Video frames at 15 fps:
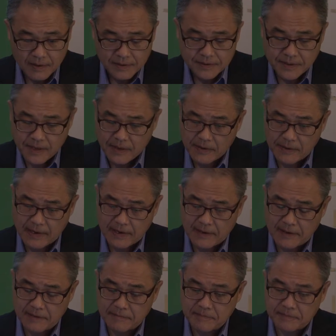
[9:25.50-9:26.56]
So
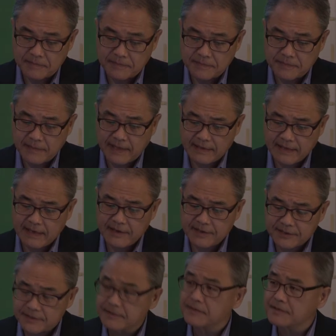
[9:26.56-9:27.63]
that
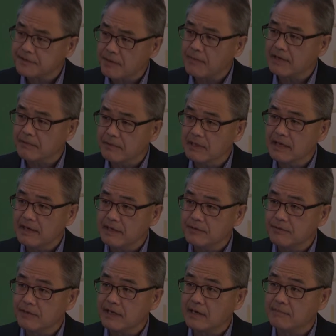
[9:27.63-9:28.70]
is somewhat related
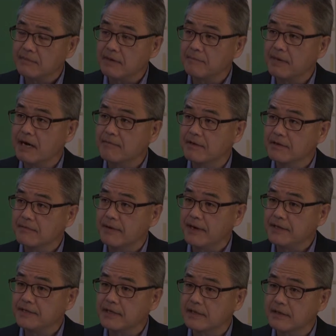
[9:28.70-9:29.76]
to the poverty
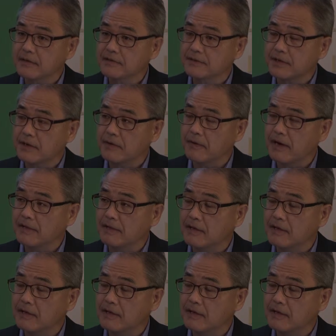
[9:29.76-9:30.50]
rates, and also